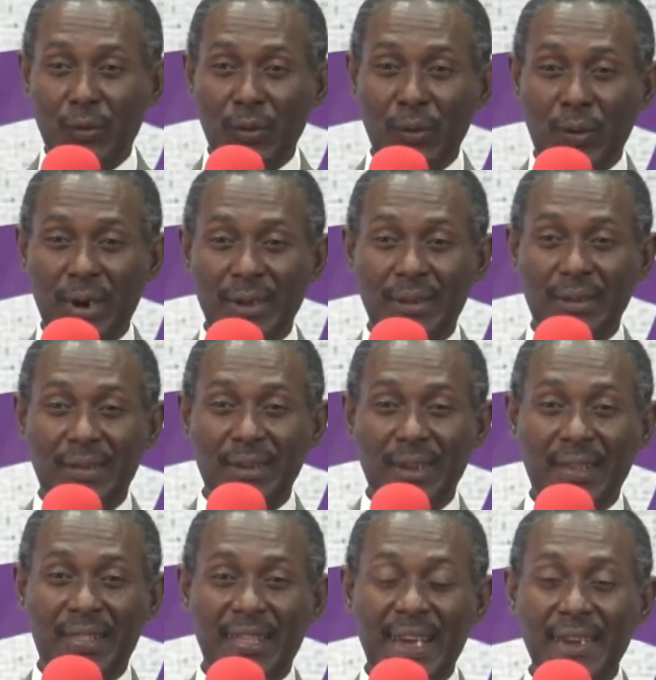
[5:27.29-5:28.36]
We want to
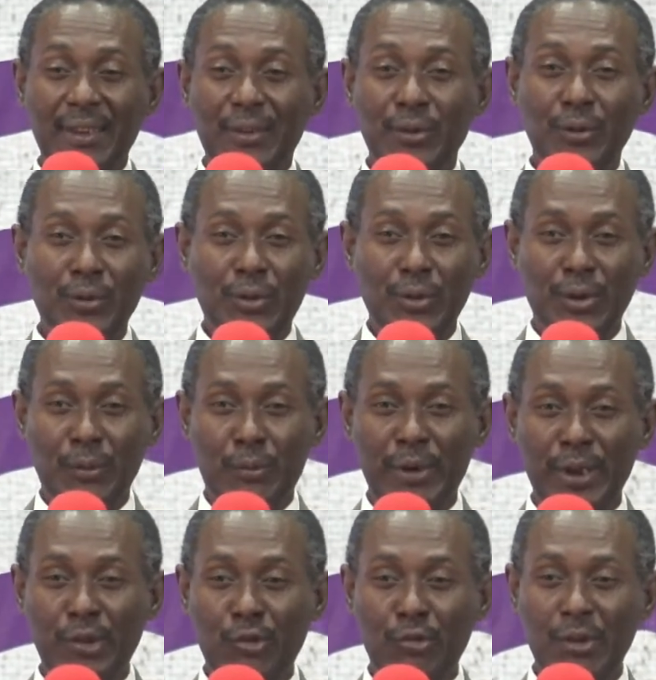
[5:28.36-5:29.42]
say thank you to the
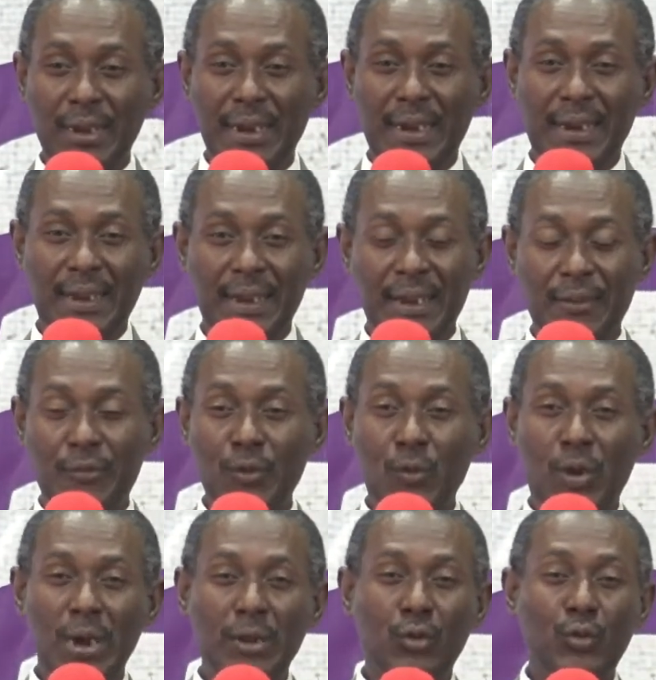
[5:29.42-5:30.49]
brethren and
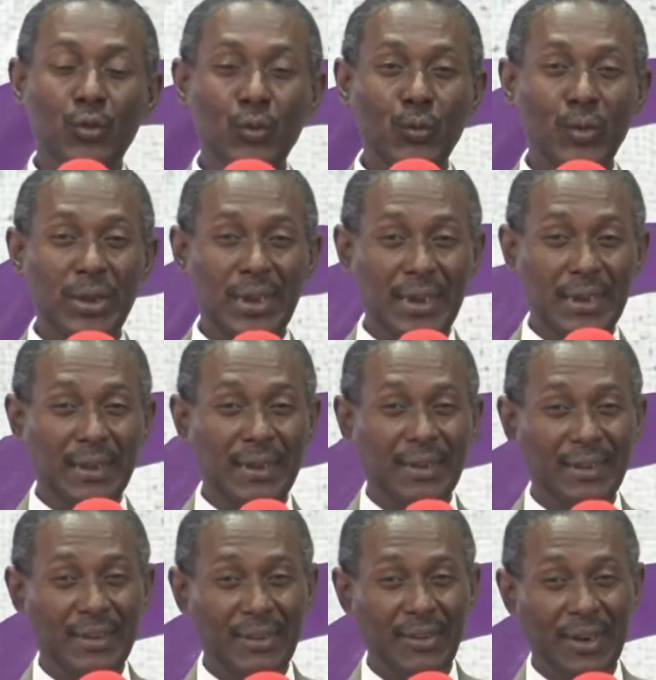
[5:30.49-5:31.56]
everyone tuned in.
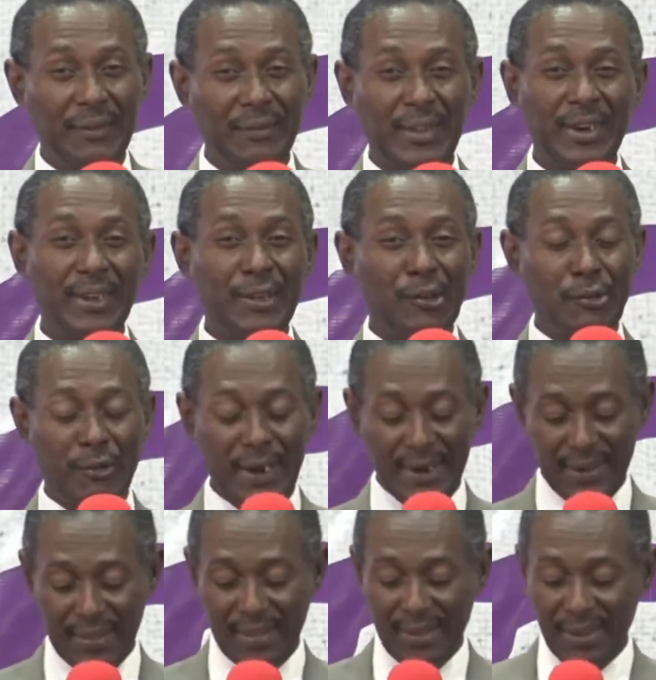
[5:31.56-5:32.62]
You have done the
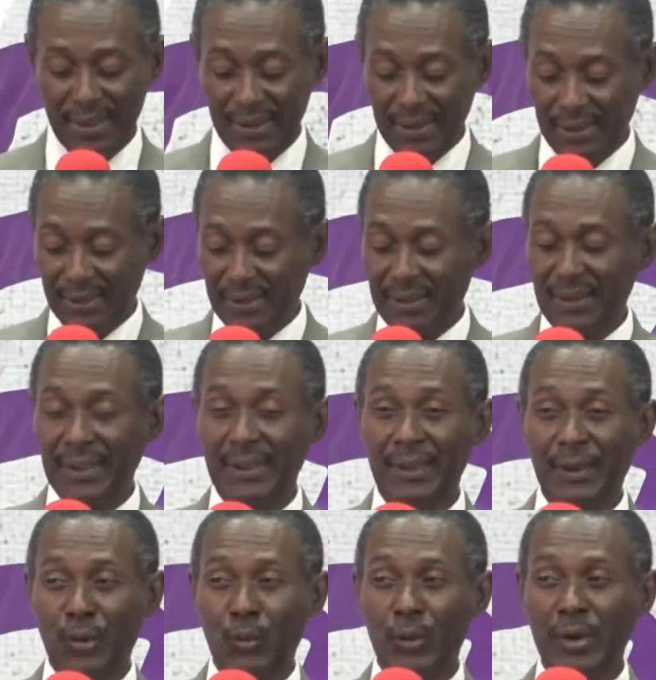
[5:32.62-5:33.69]
right thing to
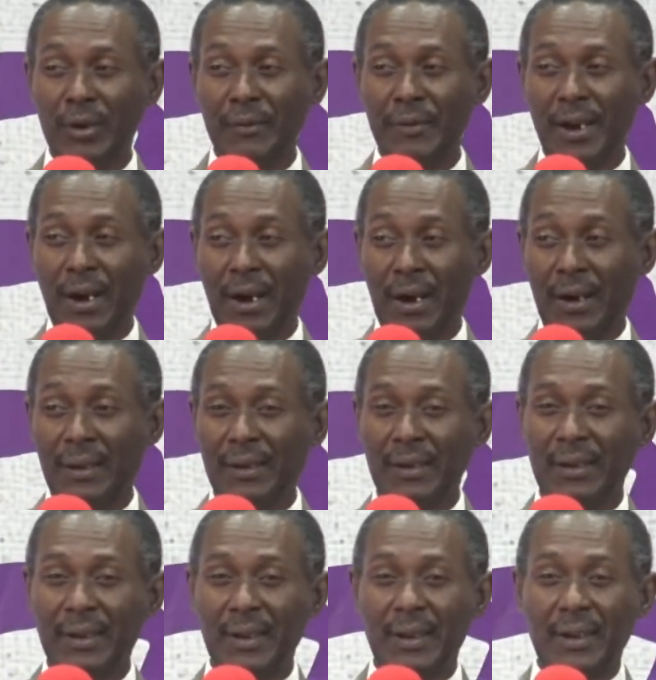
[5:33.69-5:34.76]
hear the Word of God,
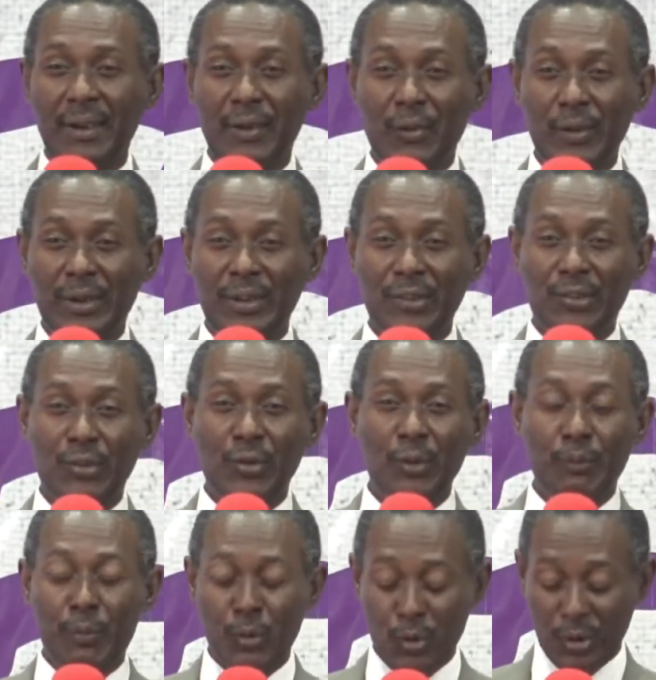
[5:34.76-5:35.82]
which is so
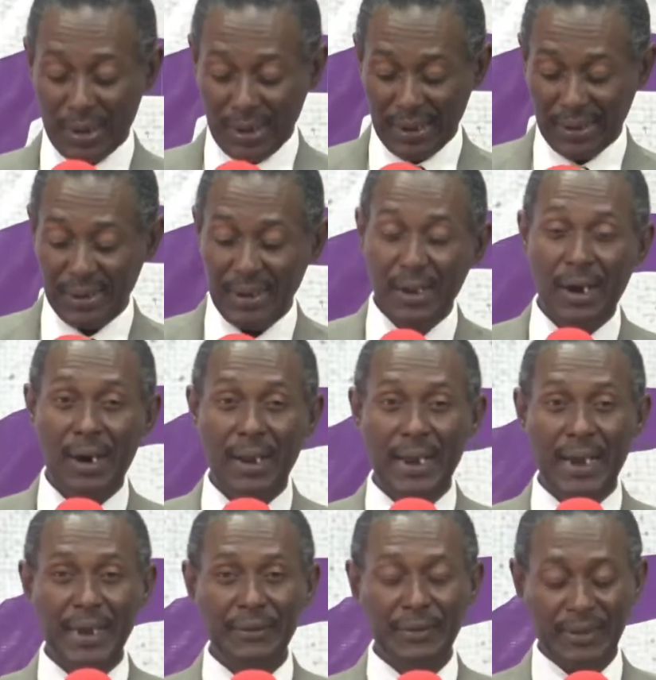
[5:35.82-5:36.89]
important in our
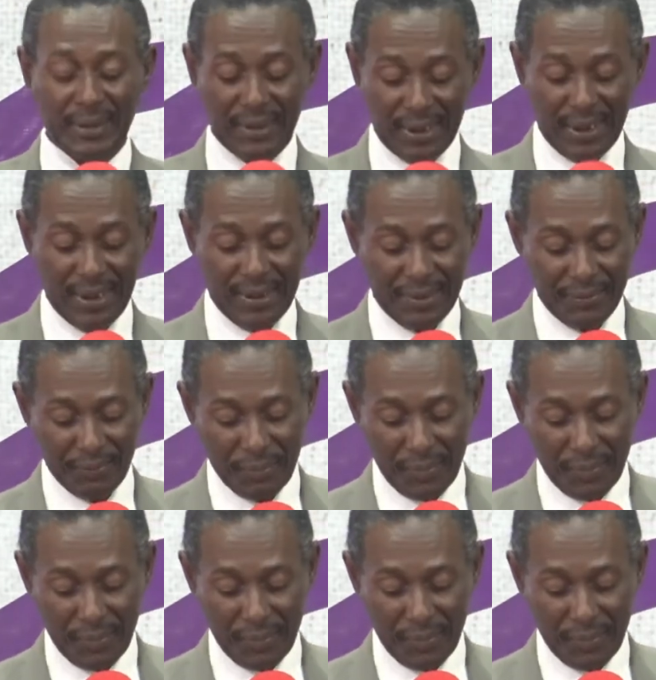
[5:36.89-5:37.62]
lives today.